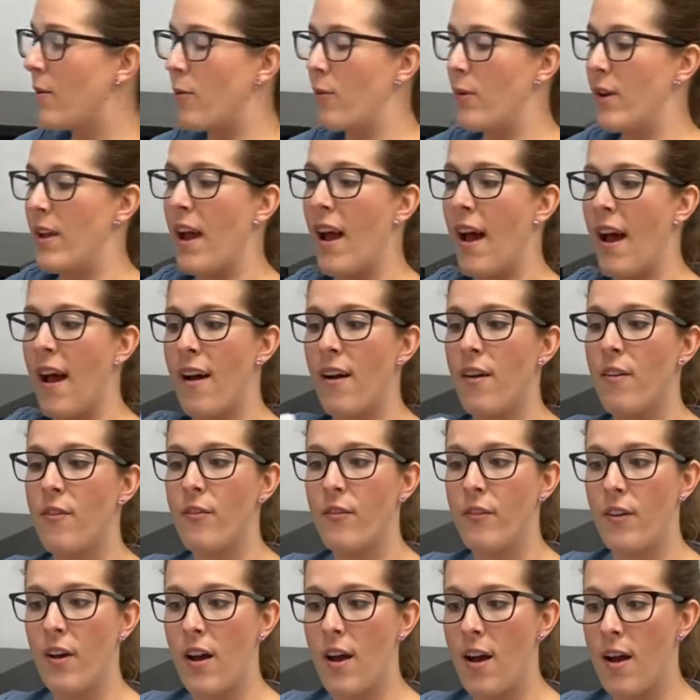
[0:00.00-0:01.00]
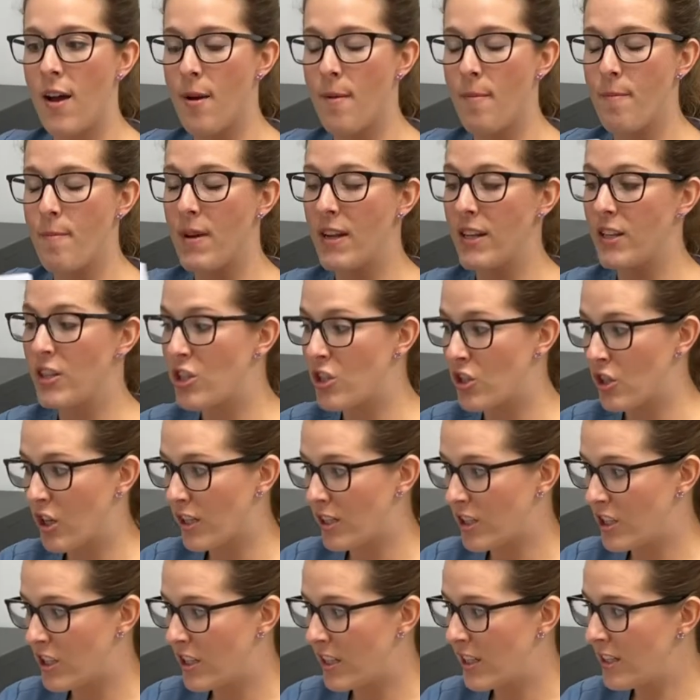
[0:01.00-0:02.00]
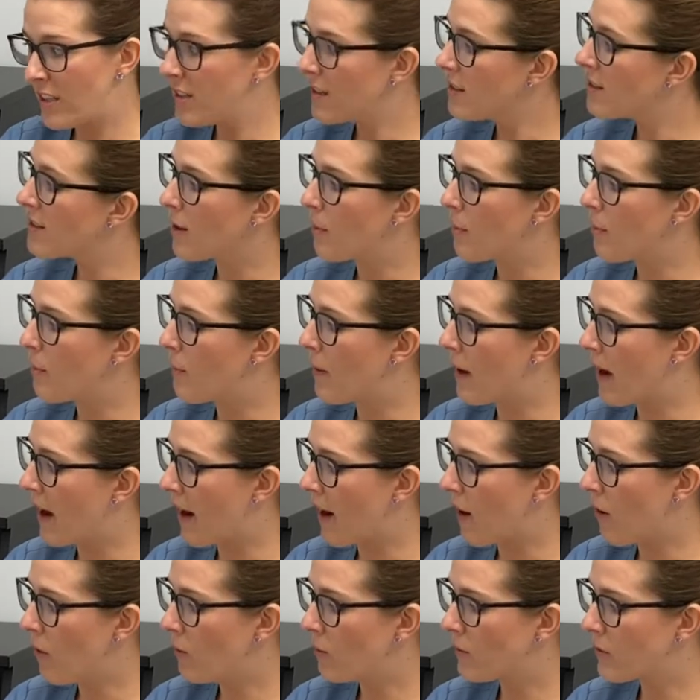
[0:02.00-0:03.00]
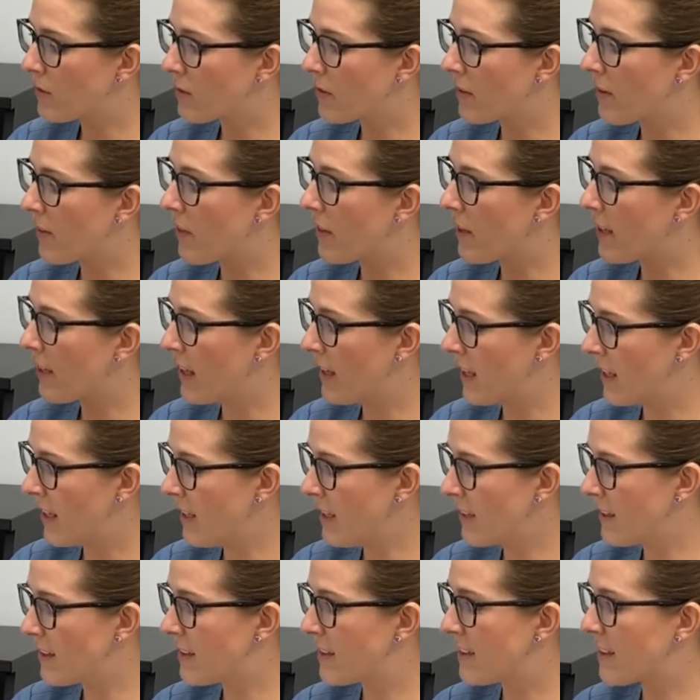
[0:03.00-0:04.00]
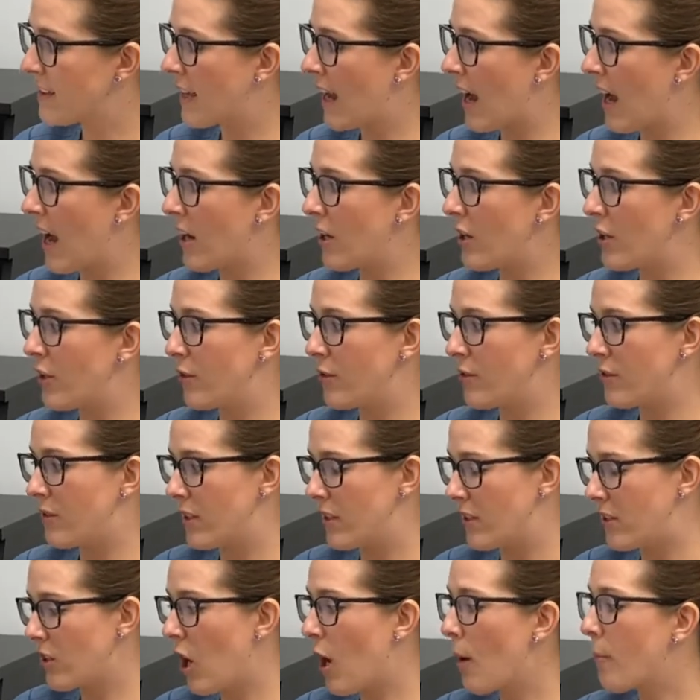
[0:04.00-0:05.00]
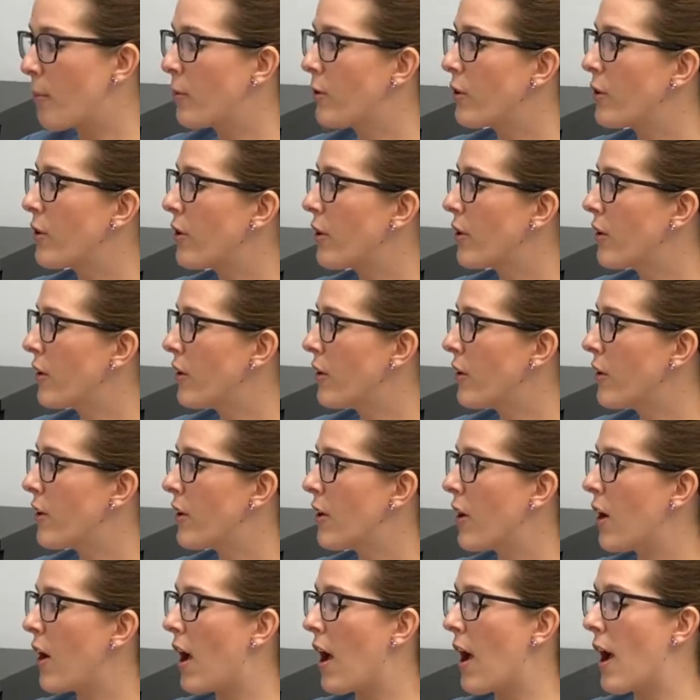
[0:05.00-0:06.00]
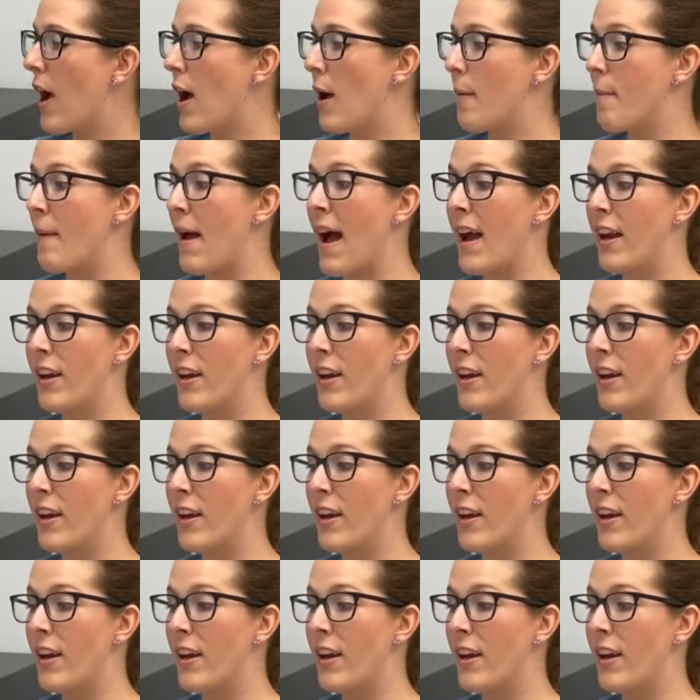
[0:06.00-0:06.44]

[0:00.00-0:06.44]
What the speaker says: we have instructions about the kits, how to use the Doppler, how